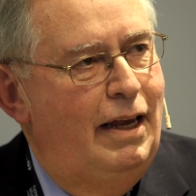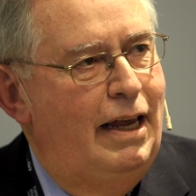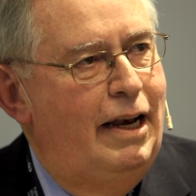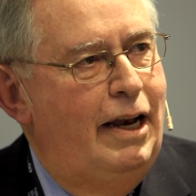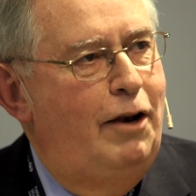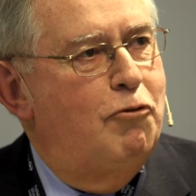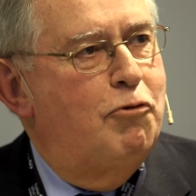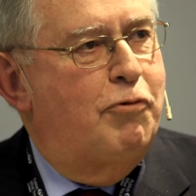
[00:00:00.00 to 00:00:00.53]

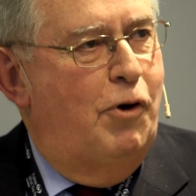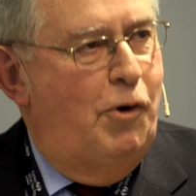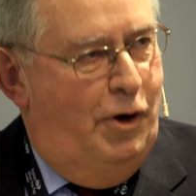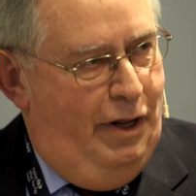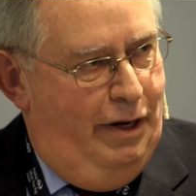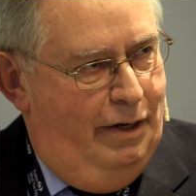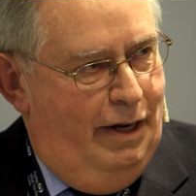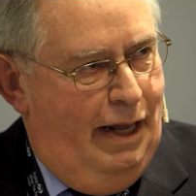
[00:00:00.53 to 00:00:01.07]
it
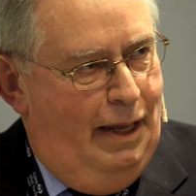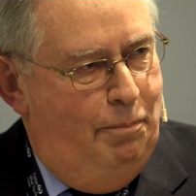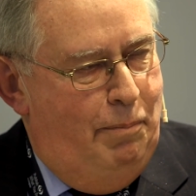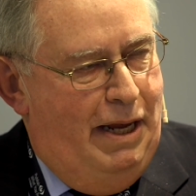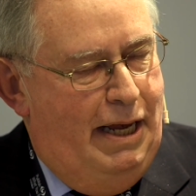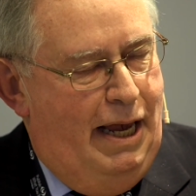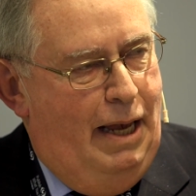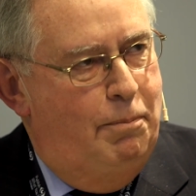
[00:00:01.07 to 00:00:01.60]
inverted and
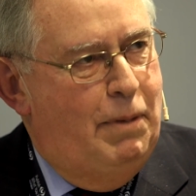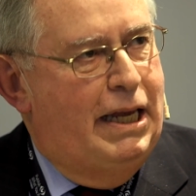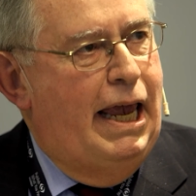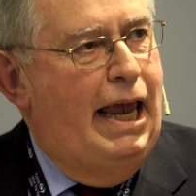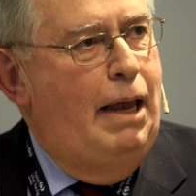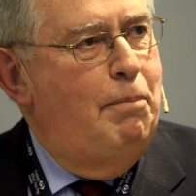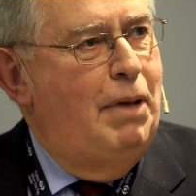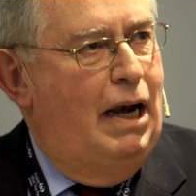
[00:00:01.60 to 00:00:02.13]
became a
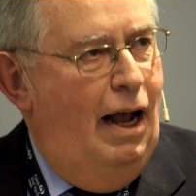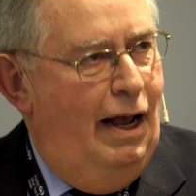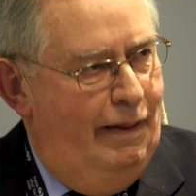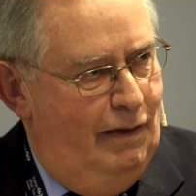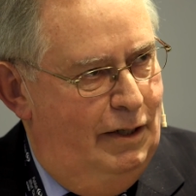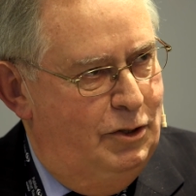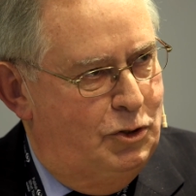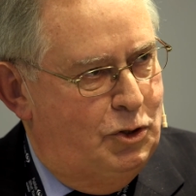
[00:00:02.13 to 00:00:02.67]
Cayman
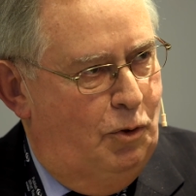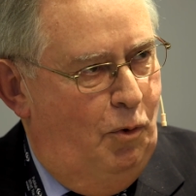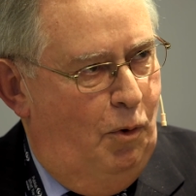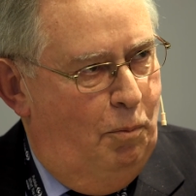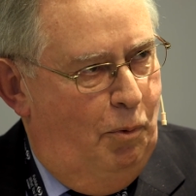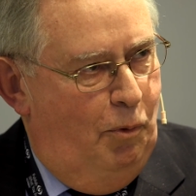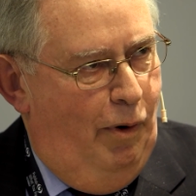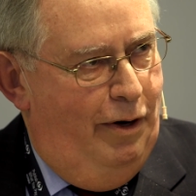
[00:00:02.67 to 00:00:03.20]
Islands
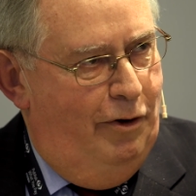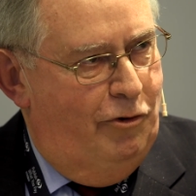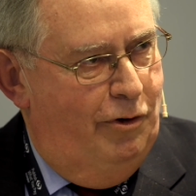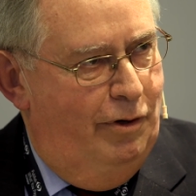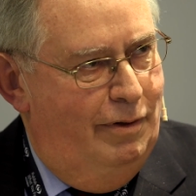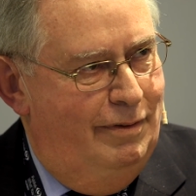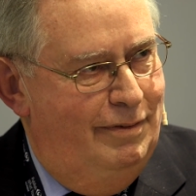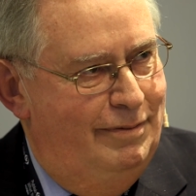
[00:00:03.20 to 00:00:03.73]

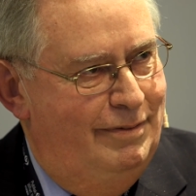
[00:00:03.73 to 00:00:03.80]
corporation.